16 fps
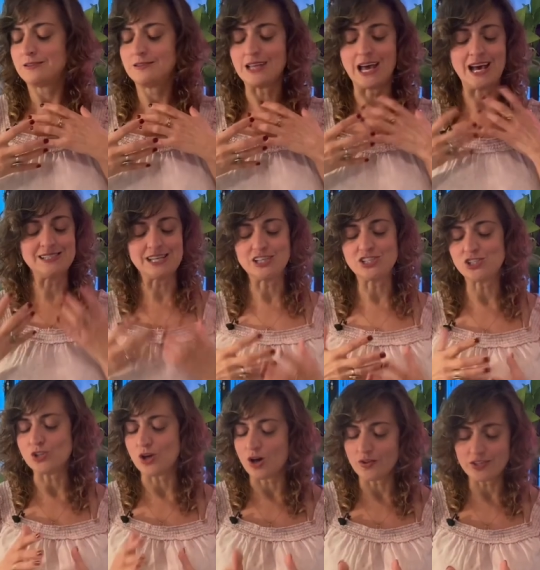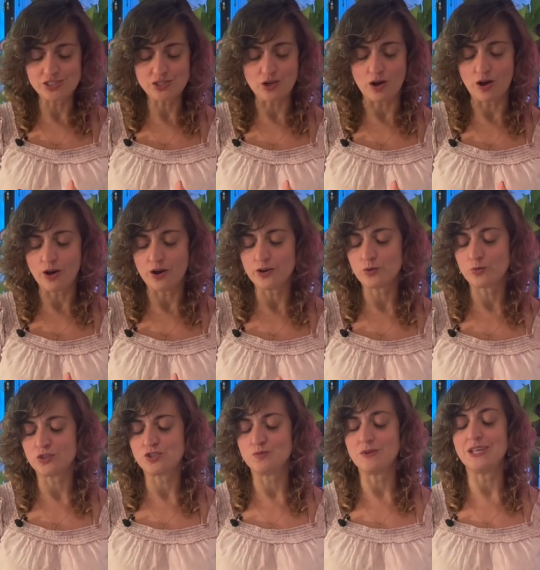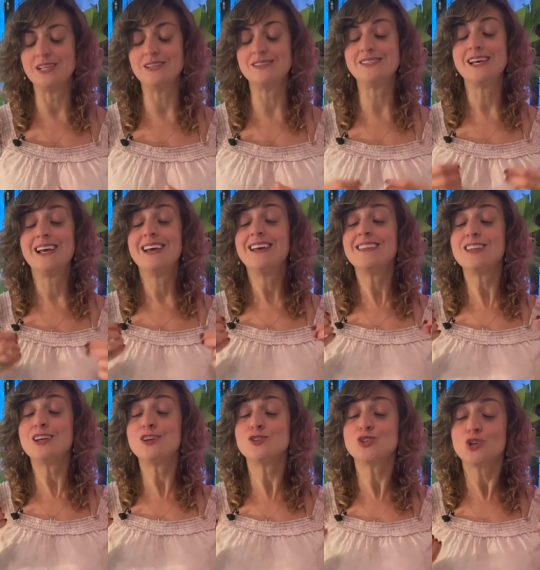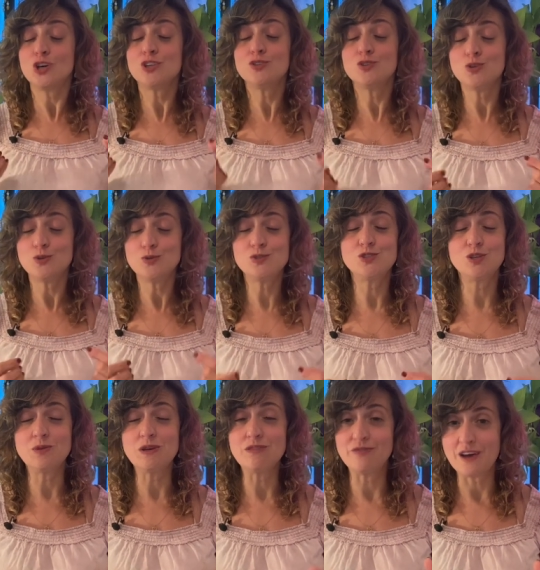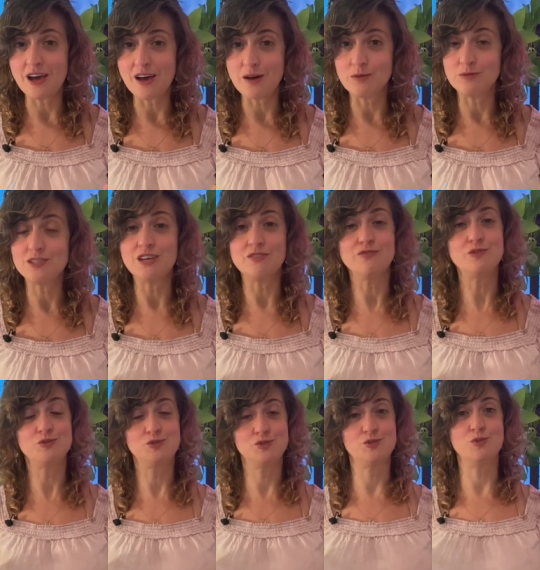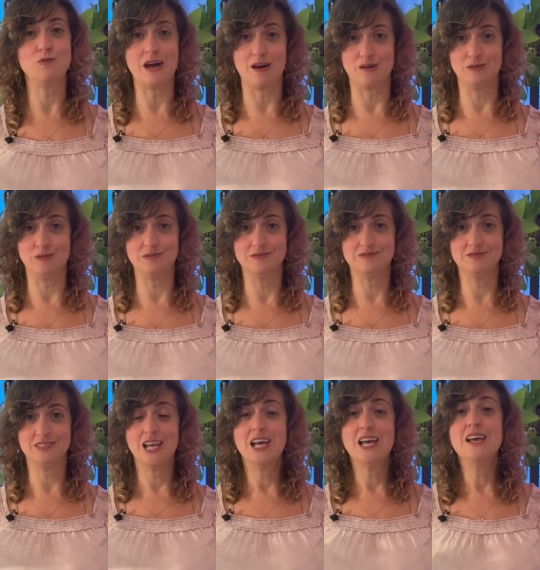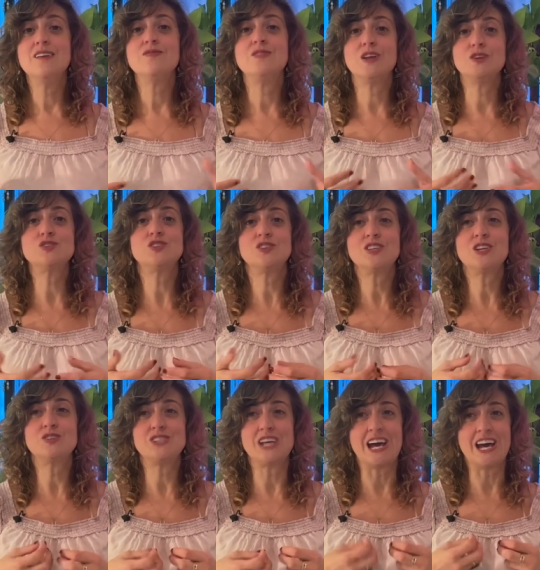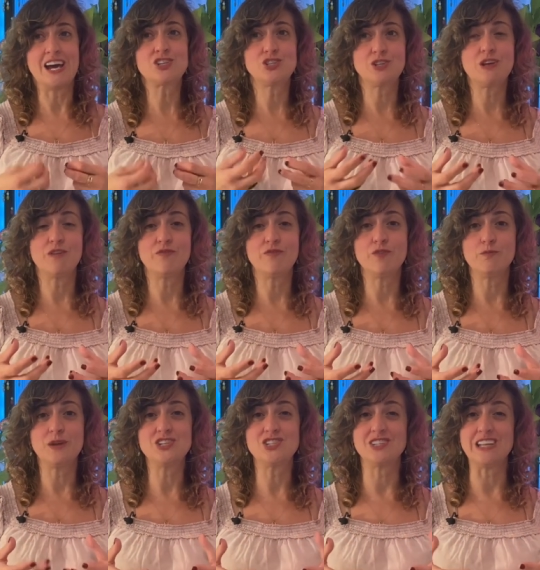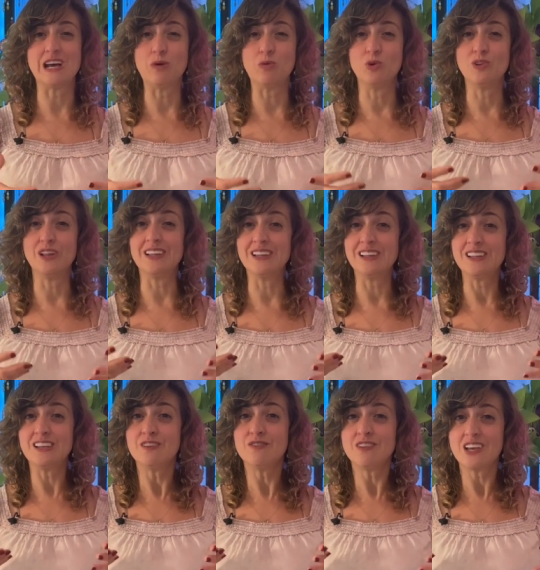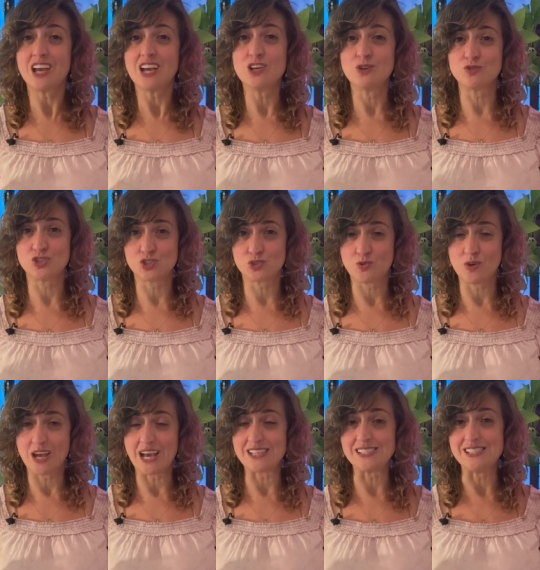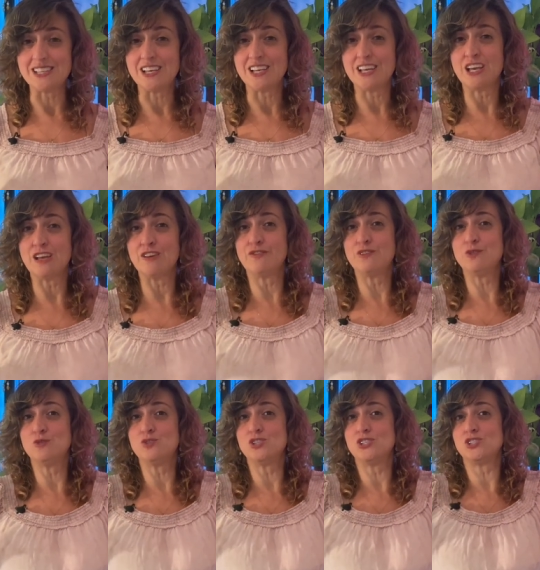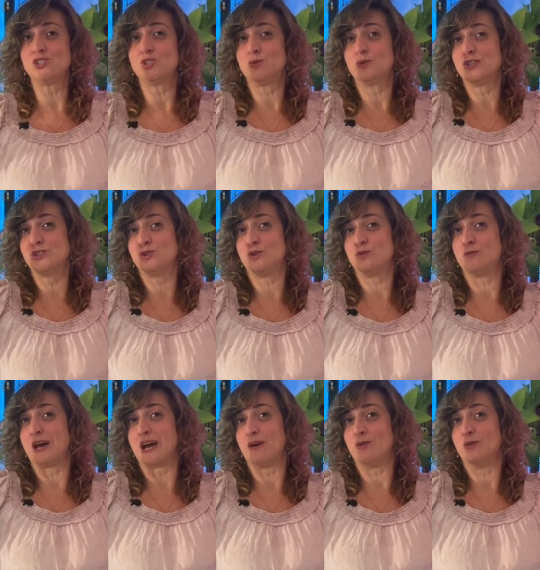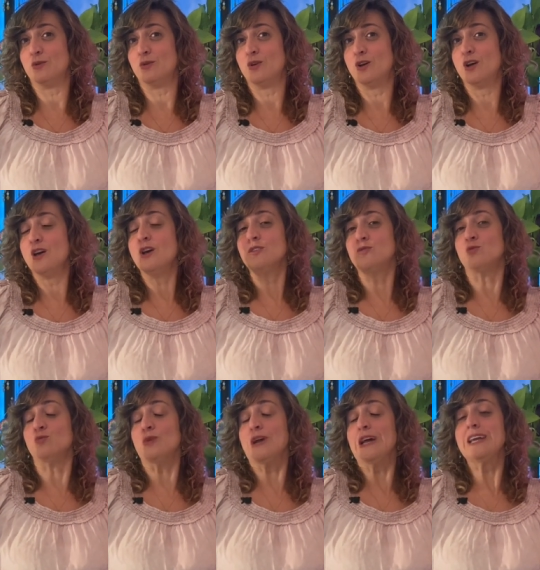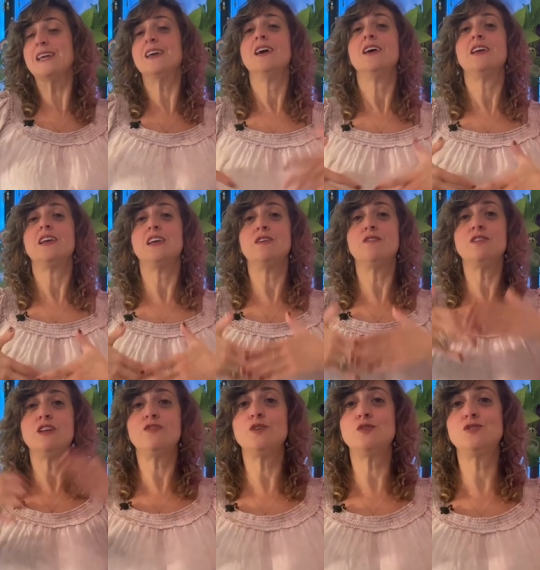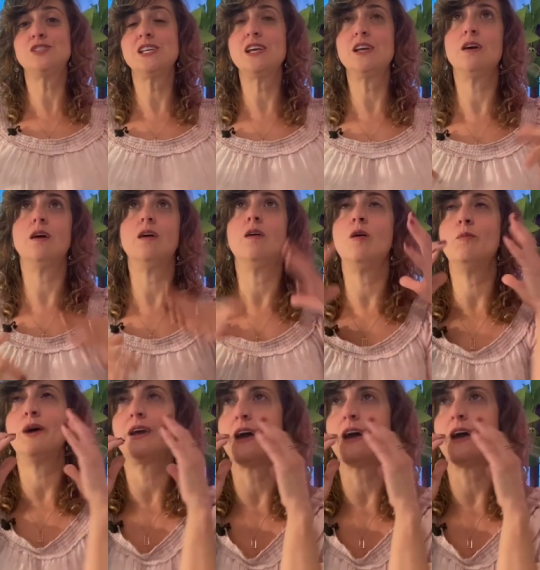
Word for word: as I saw this card, which means there's good news to be found if you zoom out. There's, there's actually information that will alleviate your stress if you just do a zoom out, right? Even if you see, oh my